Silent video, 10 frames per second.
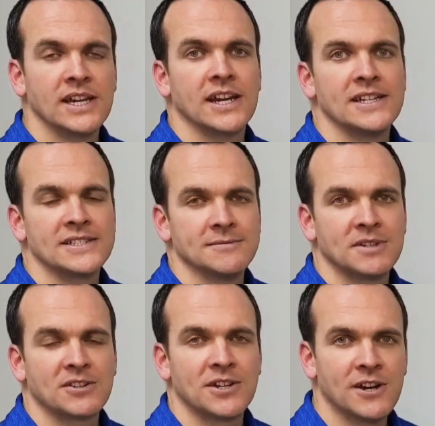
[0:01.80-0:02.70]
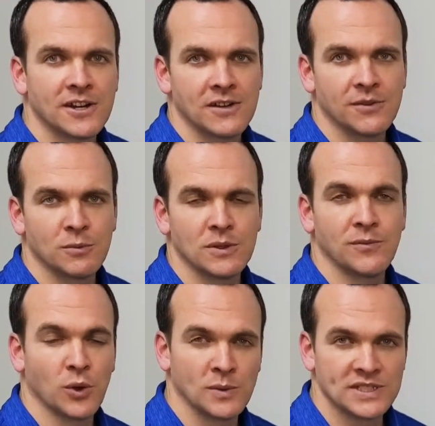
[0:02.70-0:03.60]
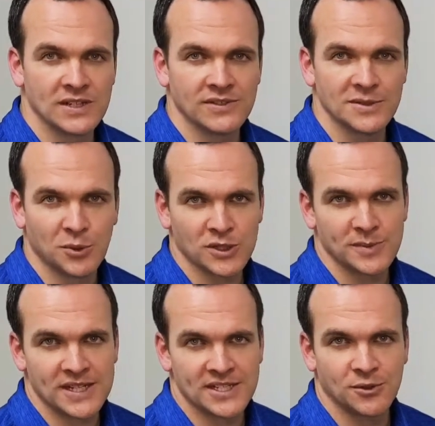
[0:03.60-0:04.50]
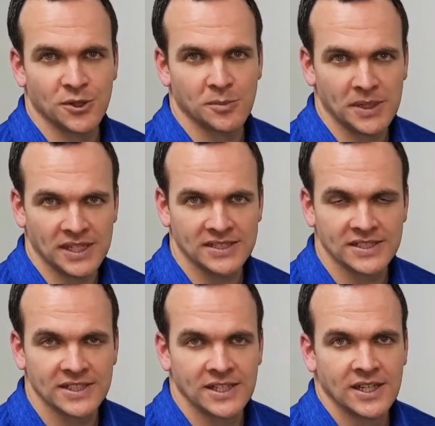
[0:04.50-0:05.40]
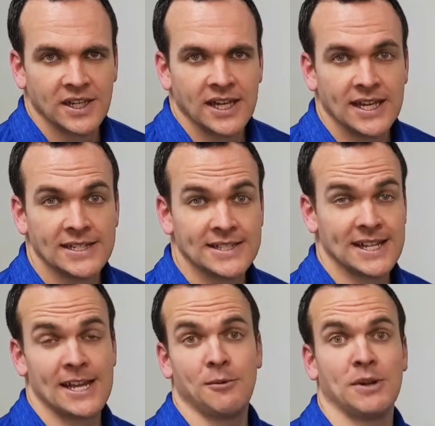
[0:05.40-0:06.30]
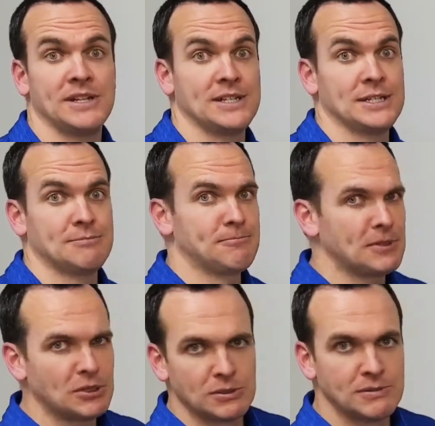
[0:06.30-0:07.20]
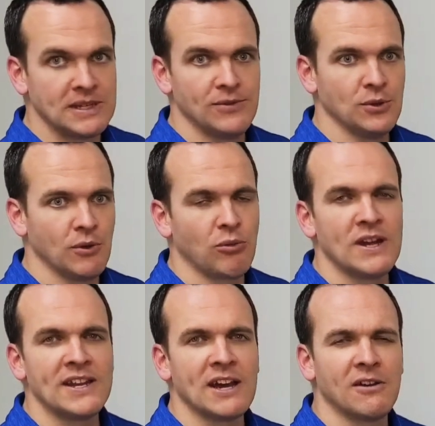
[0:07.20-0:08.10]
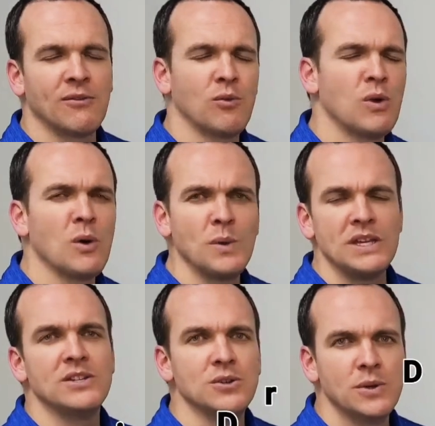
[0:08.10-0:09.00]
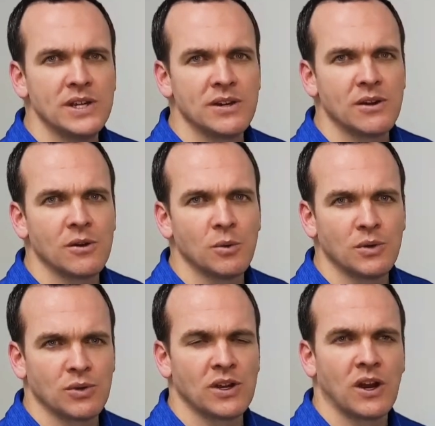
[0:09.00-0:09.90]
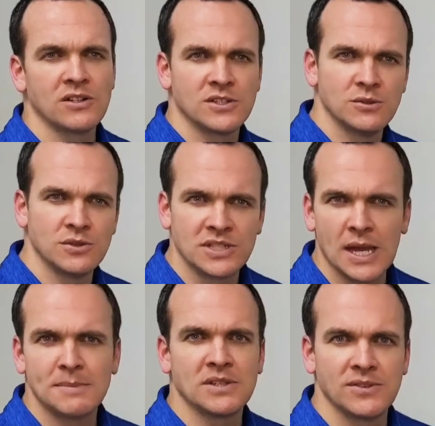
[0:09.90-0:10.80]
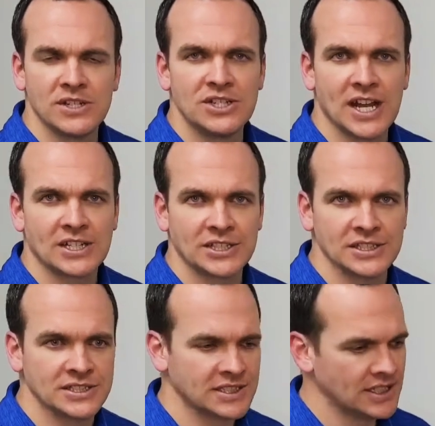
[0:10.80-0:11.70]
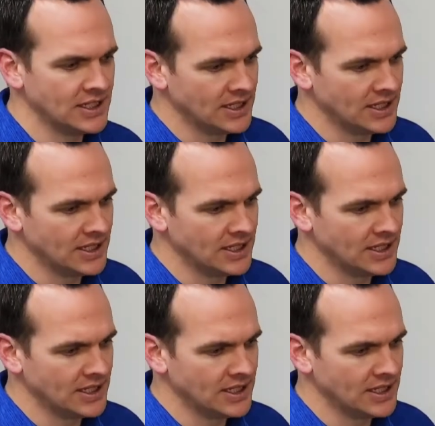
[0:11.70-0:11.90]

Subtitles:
Hey guys, I'm Dr. Eric Gifford with 417 Sports Medicine and Orthopedics, and today I wanted to just give you a rundown of what we do here with regards to types of injections.